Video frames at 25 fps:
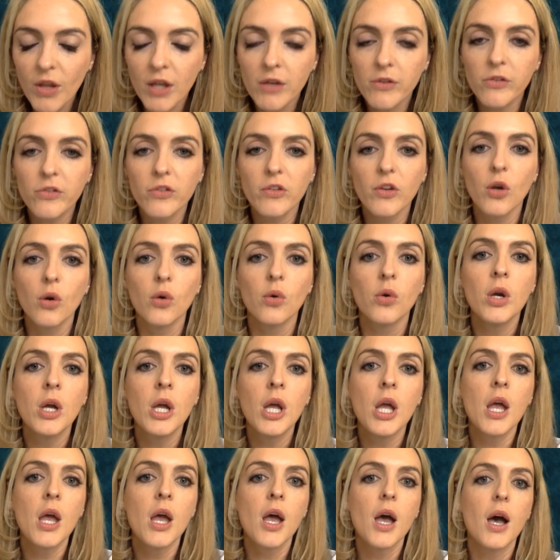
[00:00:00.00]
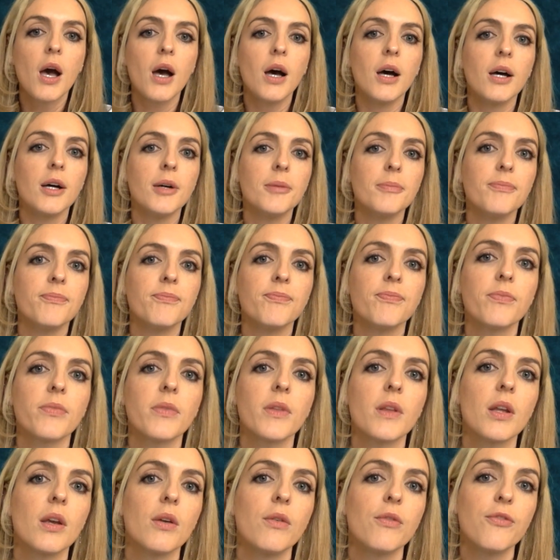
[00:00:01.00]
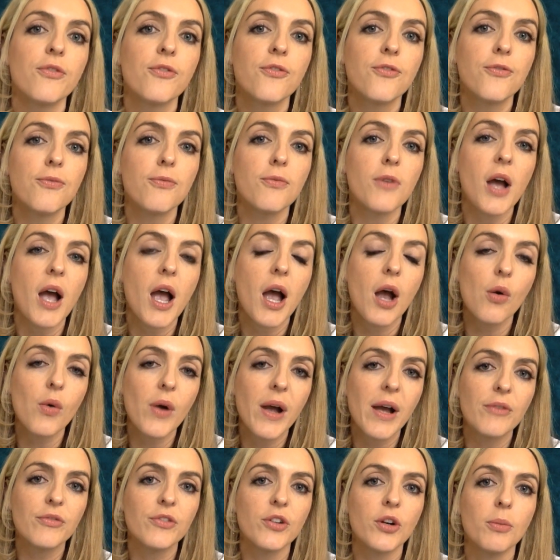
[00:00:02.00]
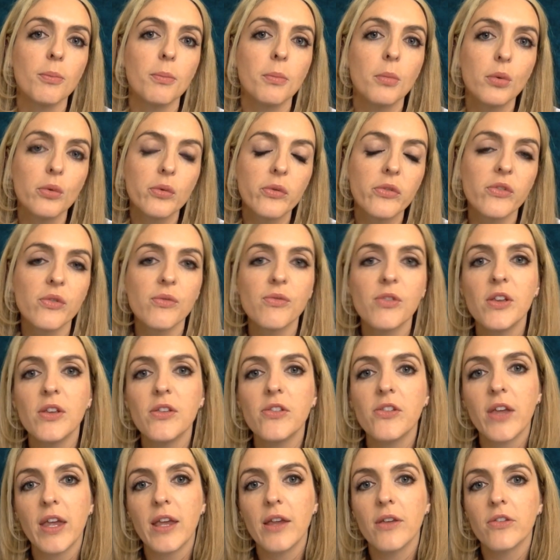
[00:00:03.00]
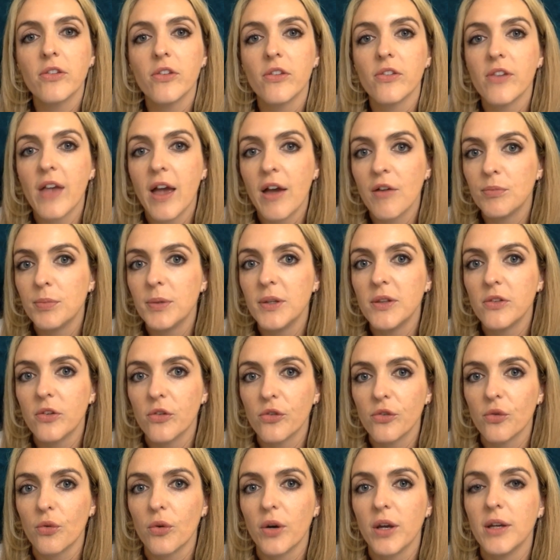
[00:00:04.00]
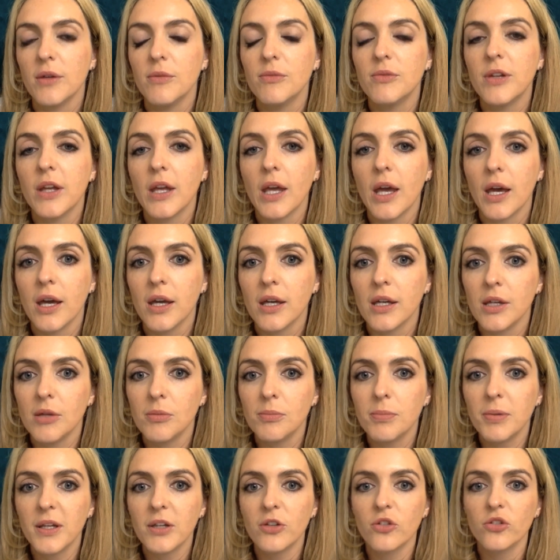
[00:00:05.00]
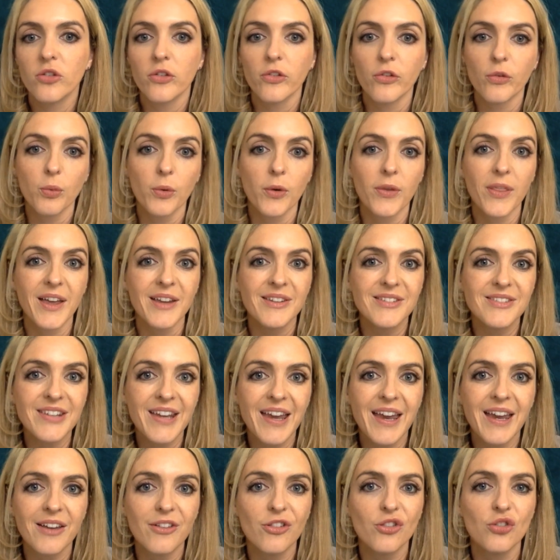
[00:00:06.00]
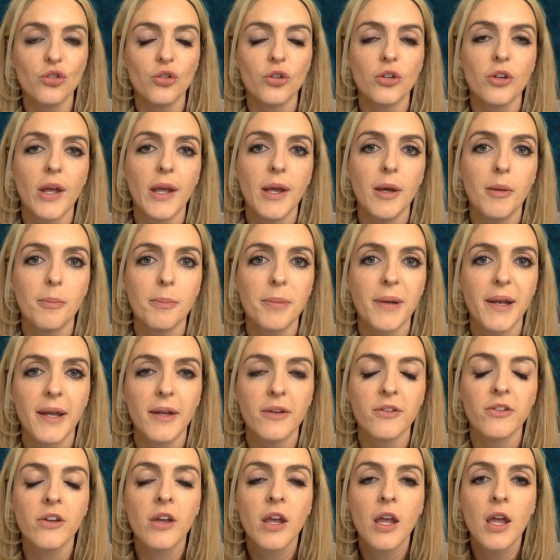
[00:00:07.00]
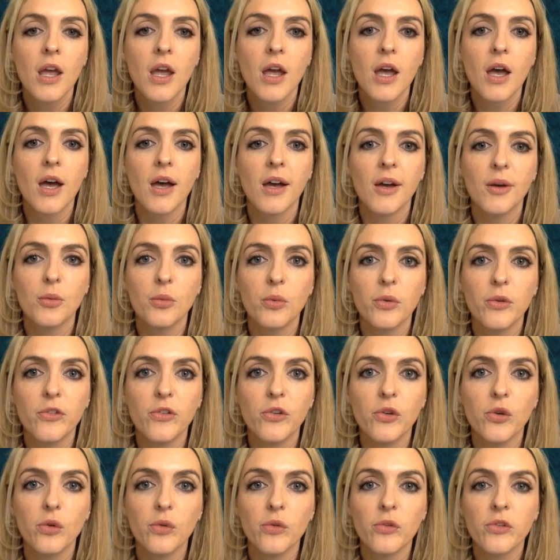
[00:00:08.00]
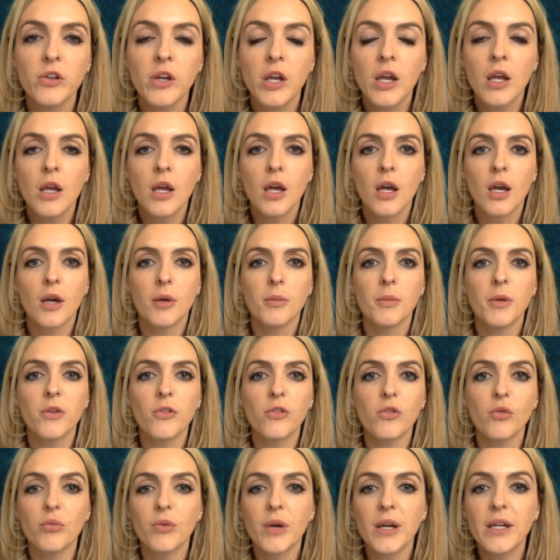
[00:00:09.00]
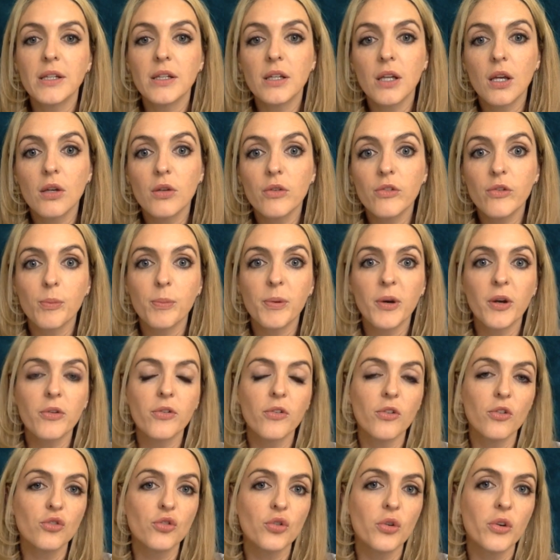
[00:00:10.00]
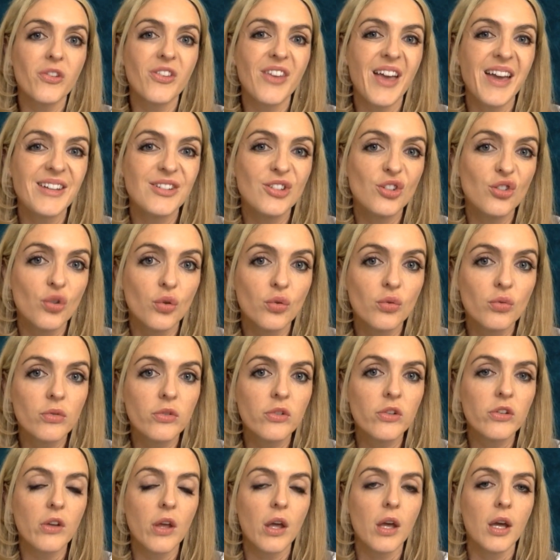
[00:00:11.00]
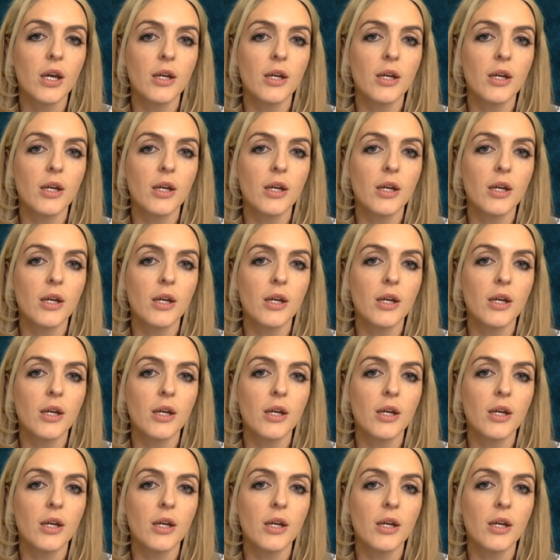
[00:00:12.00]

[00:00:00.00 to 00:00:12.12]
So, um, however, most of these cases have been described in patients where that textured implant was used. So right now, as a personal choice, I don't